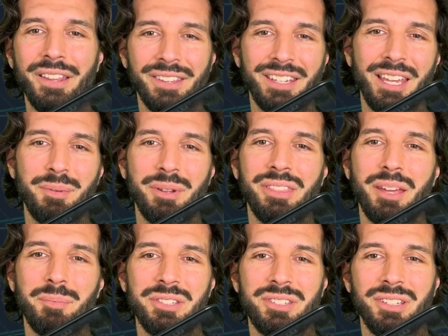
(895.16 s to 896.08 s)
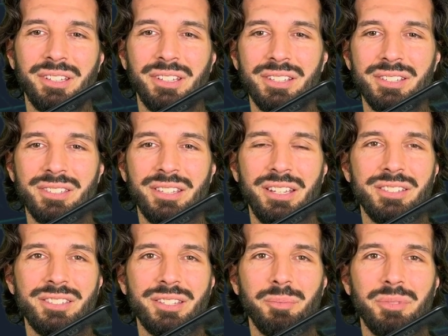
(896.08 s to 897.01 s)
The gaming thematic
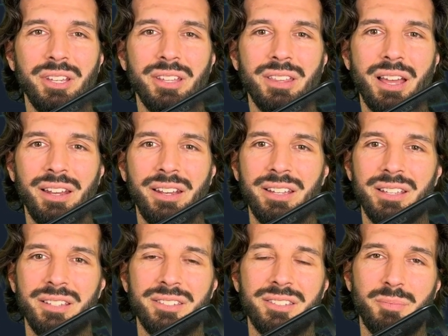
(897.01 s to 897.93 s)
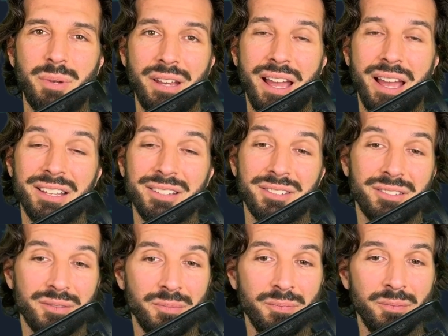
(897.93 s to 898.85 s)
is something that has been
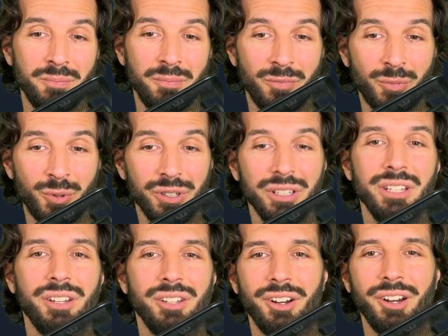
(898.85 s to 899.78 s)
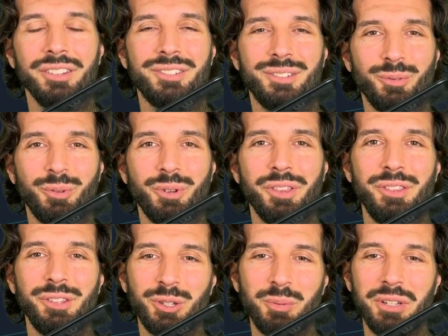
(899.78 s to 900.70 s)
asked really a lot
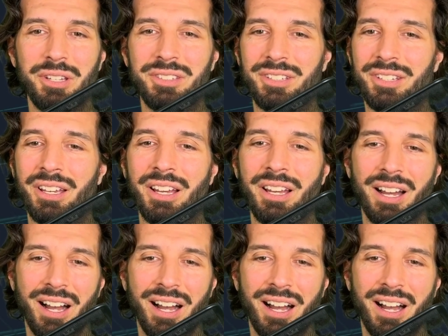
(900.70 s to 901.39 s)
within the community.